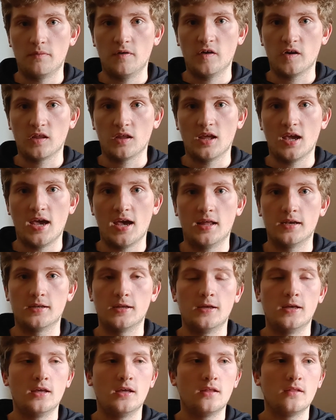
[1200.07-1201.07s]
of money.
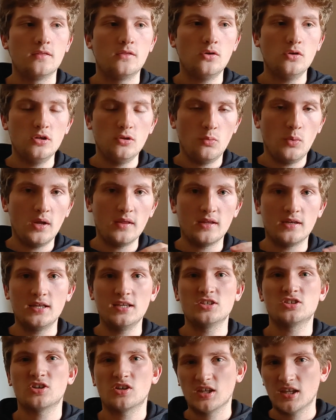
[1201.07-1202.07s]
And the only way that
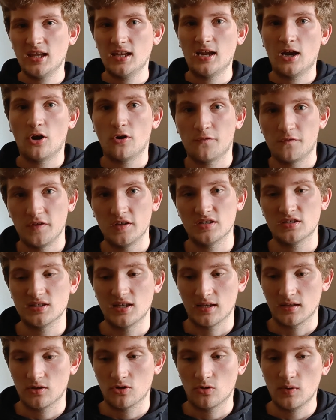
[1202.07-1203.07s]
he's going to get out of this
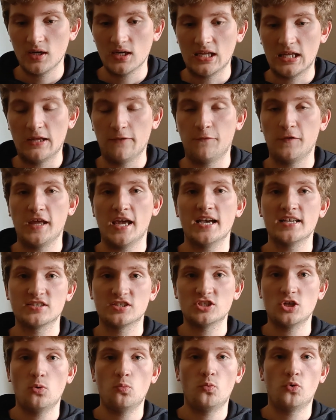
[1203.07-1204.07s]
like correctly, if he
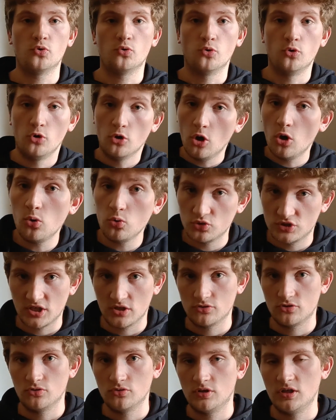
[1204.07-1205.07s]
has someone who knows
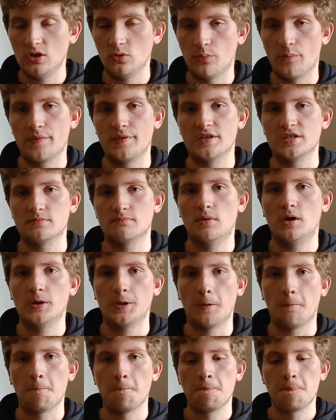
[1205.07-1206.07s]
how to deal with this
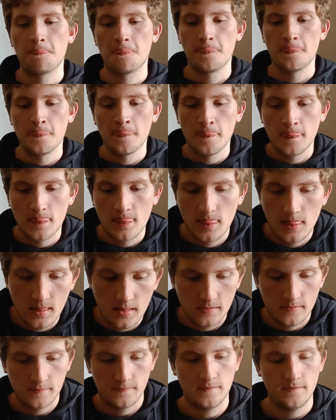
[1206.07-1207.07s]
money
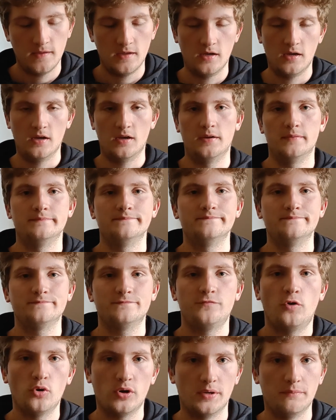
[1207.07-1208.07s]

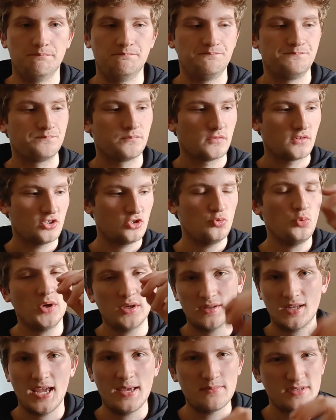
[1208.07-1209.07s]
for him. Because
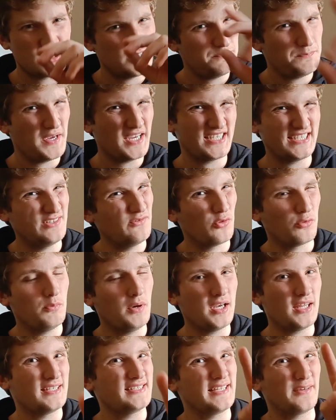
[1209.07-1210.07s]
what happens, especially with
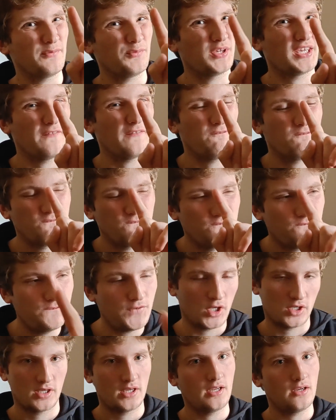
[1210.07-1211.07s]
money, is that we get
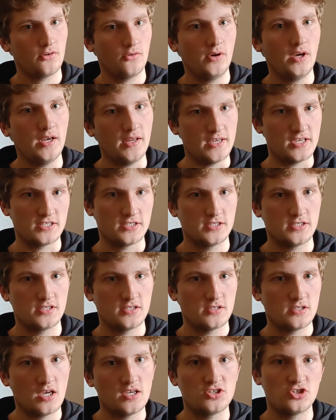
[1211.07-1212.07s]
fucking greedy
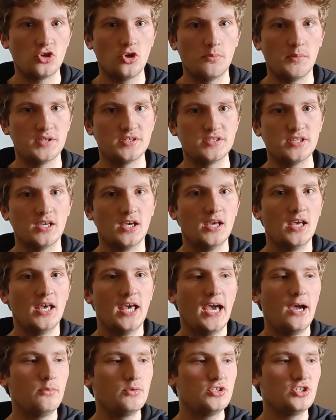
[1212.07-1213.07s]
as humans,
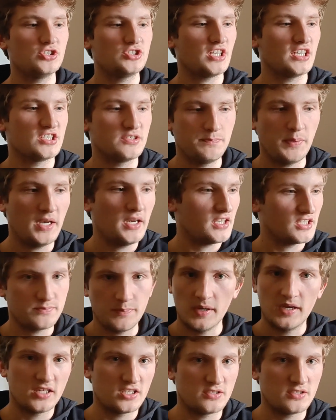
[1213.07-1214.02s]
and we just start spending.